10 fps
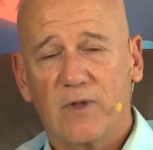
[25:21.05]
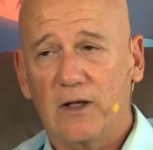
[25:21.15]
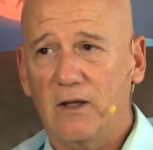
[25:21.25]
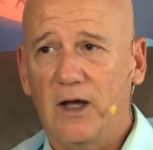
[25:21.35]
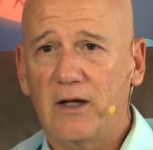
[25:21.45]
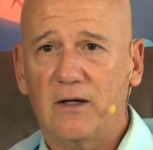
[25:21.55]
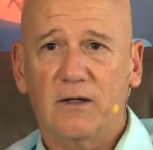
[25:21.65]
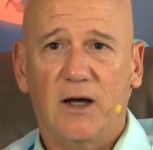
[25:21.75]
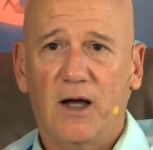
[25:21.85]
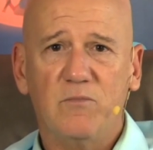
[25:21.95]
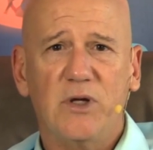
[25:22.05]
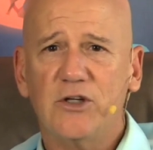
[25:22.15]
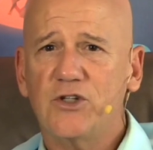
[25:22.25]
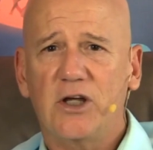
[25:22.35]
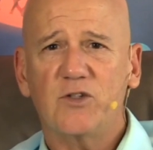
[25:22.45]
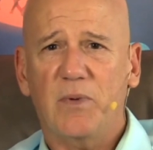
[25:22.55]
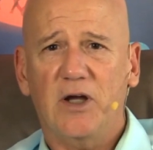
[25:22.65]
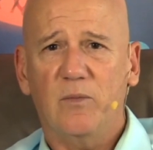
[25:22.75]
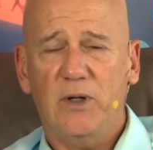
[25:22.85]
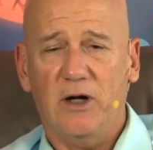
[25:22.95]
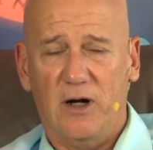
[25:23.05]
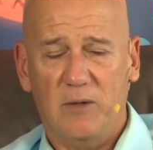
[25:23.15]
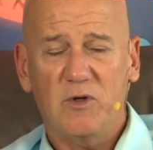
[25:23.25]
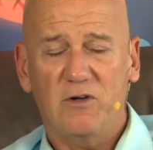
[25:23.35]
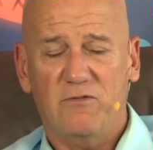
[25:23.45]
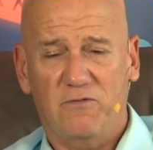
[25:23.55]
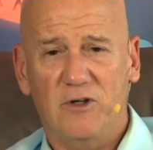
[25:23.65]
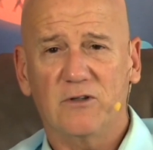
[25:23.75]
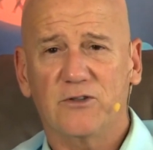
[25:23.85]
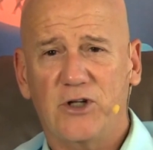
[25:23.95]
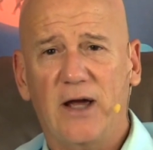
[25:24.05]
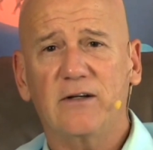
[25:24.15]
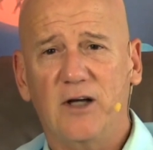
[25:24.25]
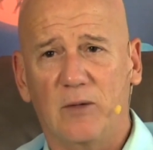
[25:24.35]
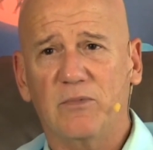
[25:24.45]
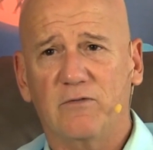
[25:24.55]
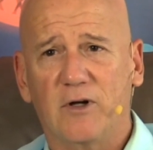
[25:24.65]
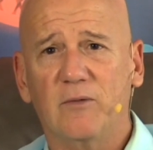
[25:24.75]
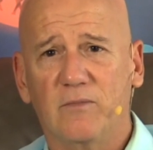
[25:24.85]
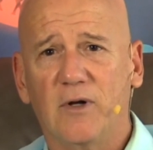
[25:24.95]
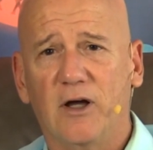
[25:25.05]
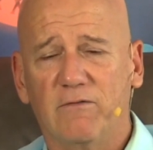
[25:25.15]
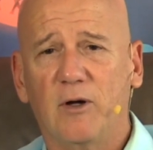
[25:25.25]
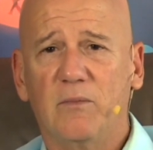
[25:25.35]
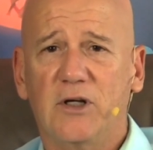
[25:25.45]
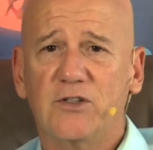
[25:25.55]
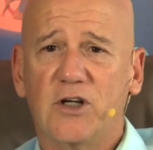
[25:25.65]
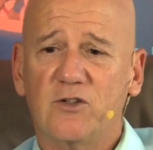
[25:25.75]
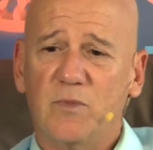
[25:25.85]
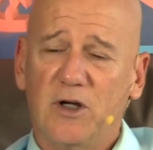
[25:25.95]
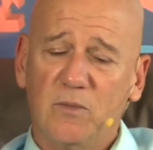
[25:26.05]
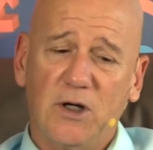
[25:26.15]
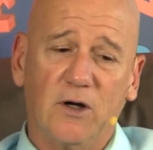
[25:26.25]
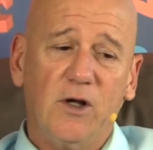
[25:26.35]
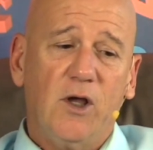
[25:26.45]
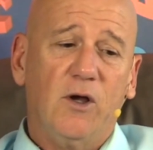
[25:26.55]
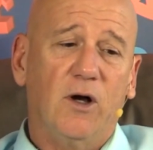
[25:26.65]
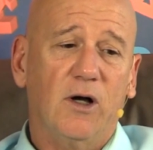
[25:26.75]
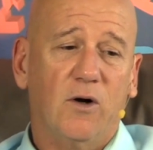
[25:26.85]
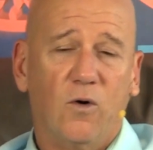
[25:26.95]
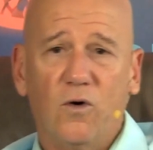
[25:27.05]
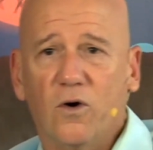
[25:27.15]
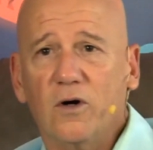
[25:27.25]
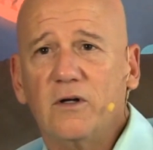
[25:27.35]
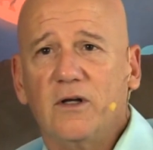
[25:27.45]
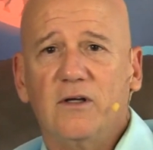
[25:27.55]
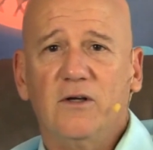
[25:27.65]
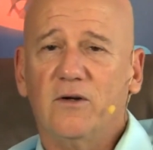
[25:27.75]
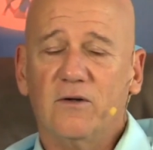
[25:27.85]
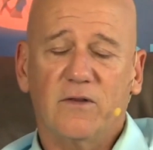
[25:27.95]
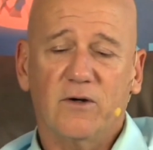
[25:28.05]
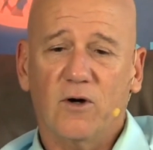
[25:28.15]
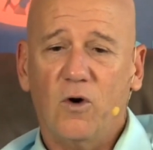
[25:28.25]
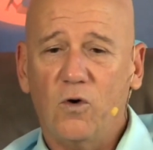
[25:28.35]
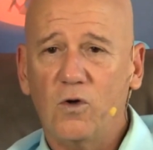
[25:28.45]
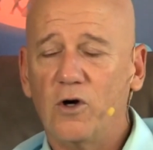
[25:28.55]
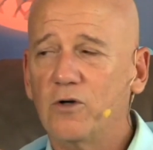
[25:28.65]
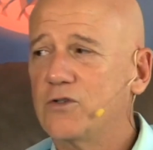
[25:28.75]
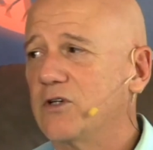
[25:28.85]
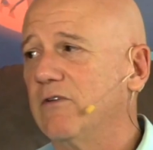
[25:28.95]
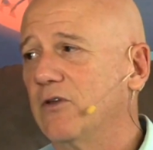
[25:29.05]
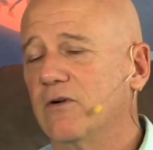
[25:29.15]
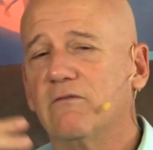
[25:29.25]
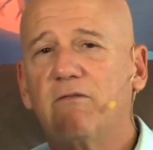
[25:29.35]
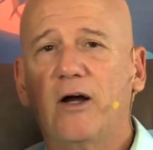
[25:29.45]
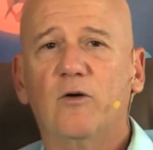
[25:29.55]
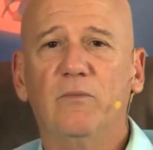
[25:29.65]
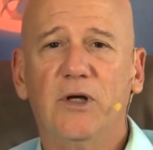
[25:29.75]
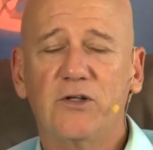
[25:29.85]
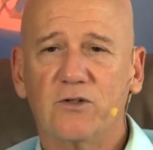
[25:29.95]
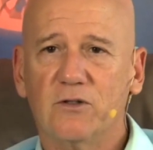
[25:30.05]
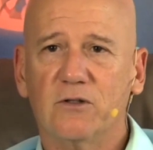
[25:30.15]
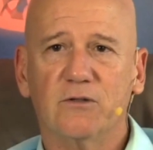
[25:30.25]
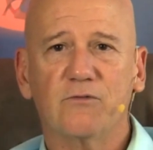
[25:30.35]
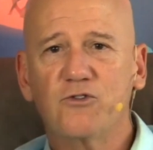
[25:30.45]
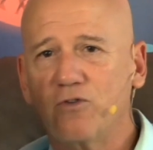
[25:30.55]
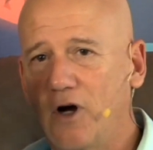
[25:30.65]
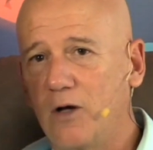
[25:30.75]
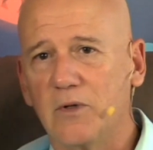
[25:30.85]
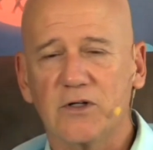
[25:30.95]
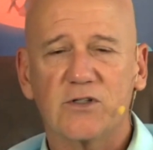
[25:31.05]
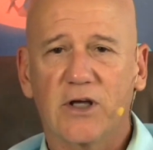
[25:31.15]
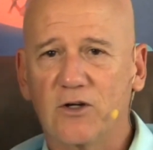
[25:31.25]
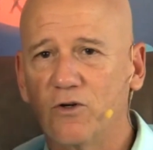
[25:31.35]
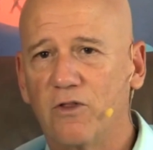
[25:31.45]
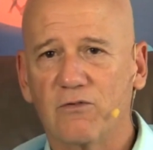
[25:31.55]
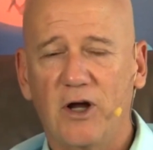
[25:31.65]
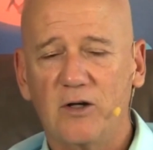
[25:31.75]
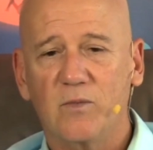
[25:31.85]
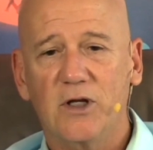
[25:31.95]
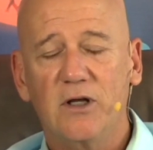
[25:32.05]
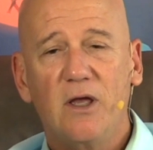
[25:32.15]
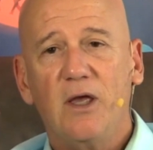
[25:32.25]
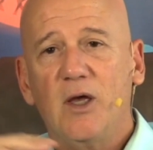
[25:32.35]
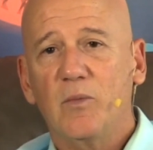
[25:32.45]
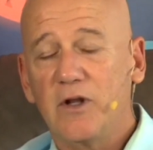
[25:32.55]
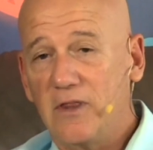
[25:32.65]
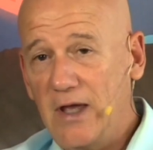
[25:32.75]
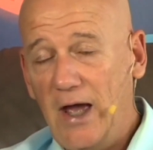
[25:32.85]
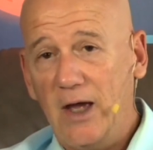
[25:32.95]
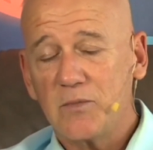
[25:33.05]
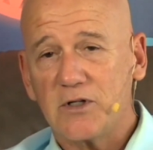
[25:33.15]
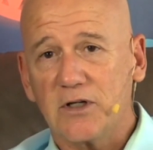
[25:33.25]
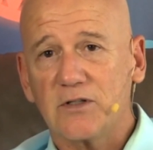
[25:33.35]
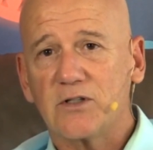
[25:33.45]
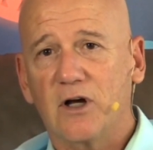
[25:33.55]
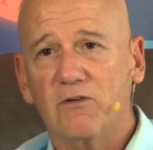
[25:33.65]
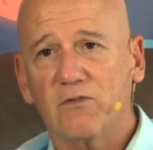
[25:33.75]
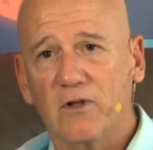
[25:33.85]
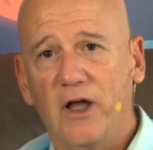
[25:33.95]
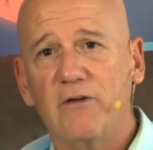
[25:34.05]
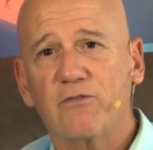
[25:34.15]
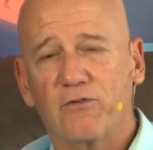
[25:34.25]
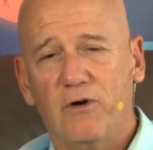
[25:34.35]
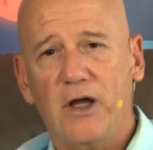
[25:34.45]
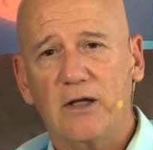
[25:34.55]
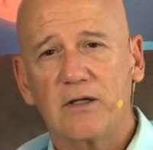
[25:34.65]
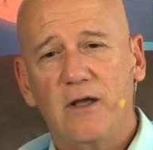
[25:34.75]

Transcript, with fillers: Like, I'm being chased by a bear. I'm going to feel jacked up if I'm being chased by a bear. Or, you know, there are a whole host of other environmental traumas that could threaten me. But in the absence of life threat,